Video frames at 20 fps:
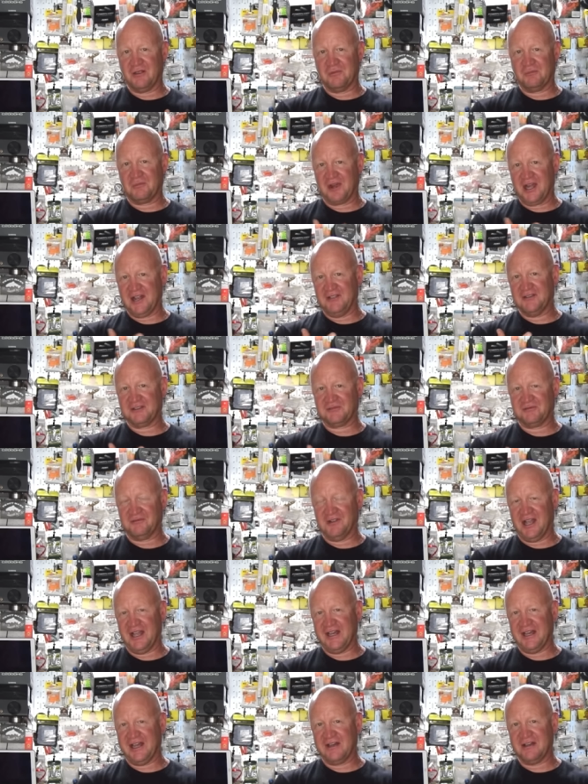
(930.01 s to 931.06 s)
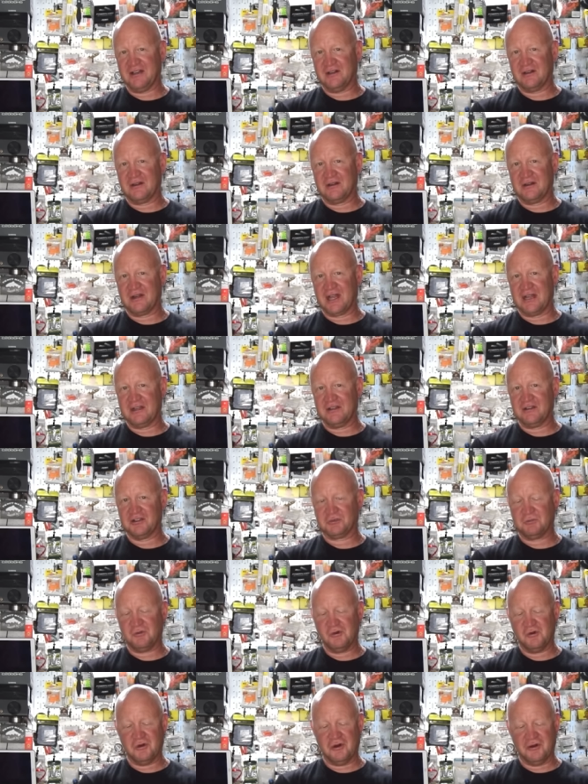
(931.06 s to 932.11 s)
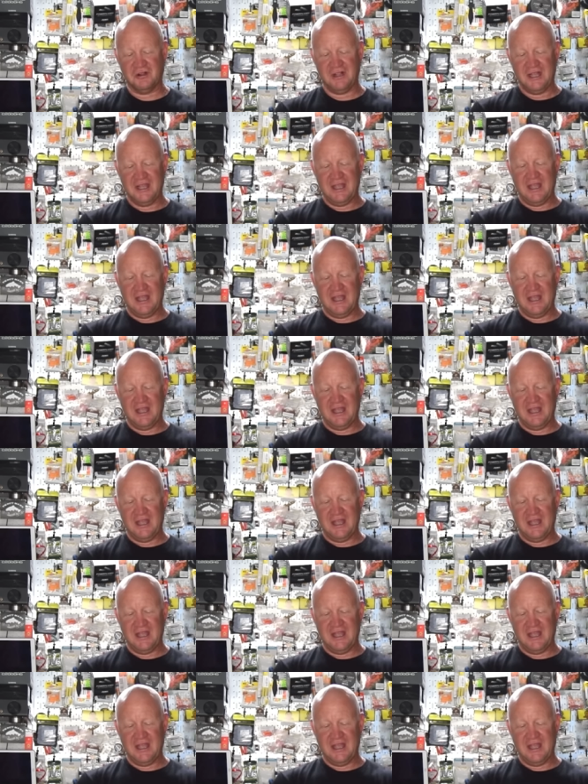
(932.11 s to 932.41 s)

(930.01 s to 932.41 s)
of the braid that's flying out of your spool,